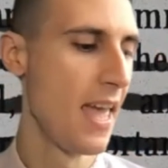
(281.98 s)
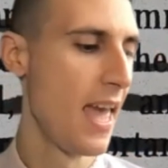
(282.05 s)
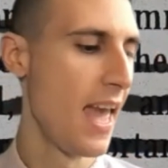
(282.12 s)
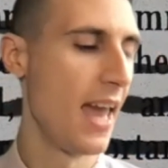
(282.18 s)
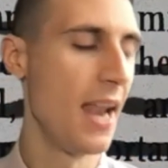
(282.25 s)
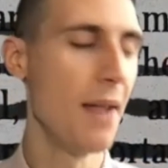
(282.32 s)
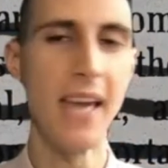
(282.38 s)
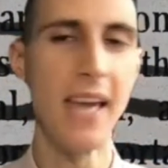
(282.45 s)

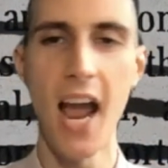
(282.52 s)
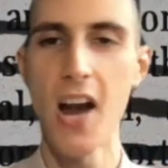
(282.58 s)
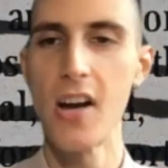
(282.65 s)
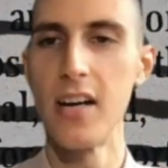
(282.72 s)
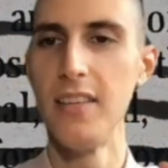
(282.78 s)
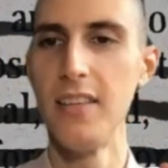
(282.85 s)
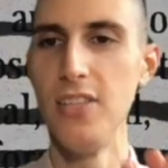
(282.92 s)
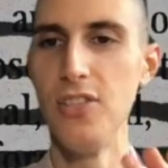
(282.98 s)
And I'm
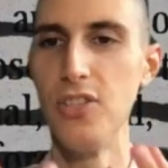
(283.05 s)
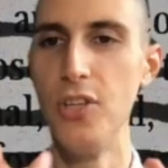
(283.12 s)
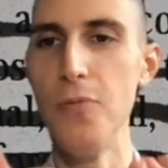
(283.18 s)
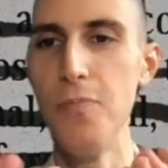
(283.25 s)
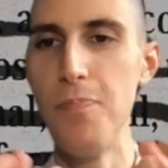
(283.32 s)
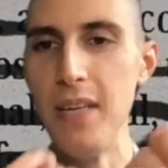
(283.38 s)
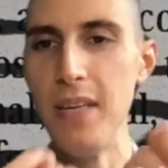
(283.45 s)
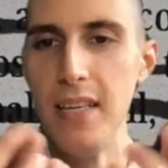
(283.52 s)
carrying these
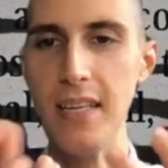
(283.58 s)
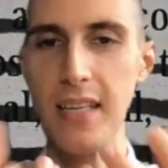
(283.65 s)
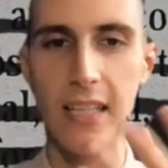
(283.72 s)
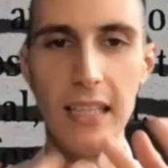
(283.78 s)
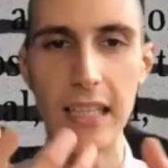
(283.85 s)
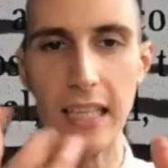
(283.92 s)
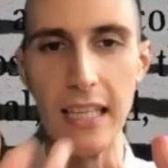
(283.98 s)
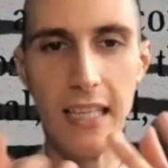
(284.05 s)
goopy,
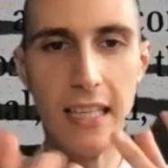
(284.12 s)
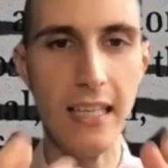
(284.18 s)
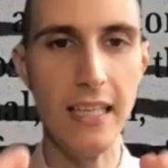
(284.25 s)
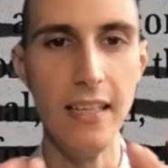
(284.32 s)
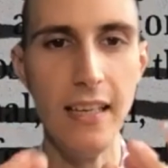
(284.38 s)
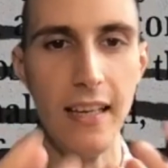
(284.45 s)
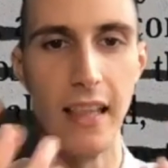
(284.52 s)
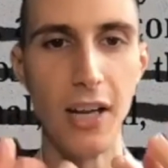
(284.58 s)

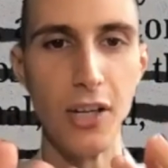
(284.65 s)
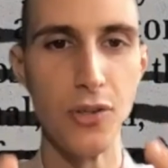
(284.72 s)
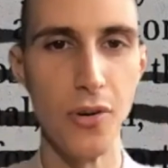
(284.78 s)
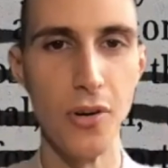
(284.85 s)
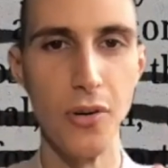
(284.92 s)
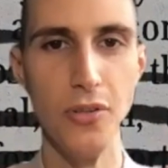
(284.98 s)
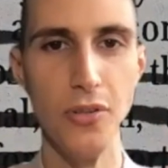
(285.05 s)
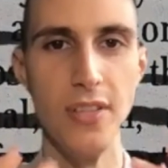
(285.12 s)
clickety
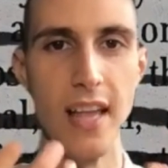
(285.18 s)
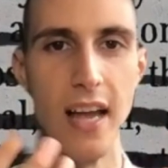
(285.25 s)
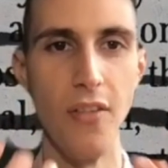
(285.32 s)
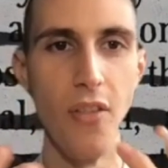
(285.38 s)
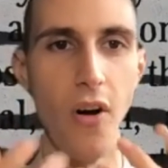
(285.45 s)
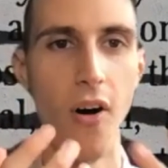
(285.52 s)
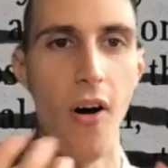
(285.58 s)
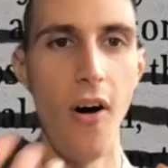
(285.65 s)
electrodes down
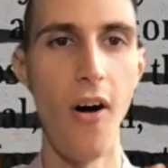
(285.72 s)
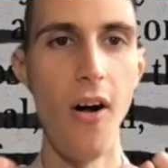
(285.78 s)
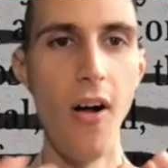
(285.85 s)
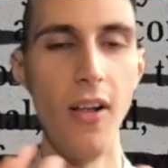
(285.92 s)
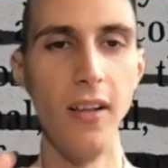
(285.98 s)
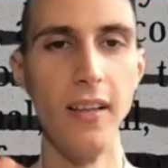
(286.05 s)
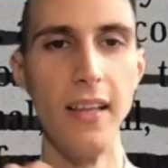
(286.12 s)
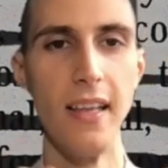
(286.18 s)
the
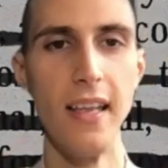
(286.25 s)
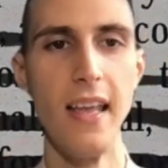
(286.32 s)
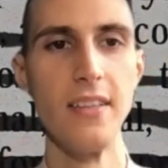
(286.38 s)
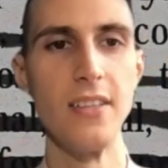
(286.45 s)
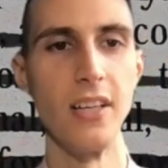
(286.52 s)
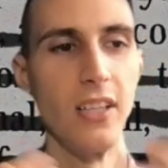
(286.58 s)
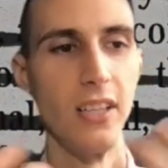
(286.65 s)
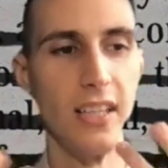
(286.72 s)
hall
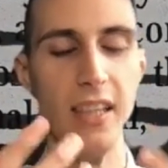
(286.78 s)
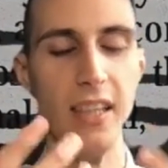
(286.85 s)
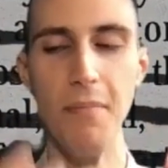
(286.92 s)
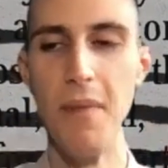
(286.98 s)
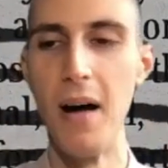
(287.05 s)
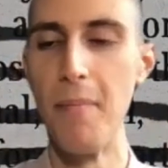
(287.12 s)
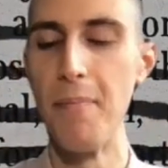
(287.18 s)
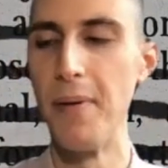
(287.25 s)
to clean
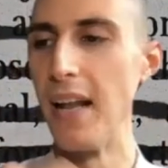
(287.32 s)
them up.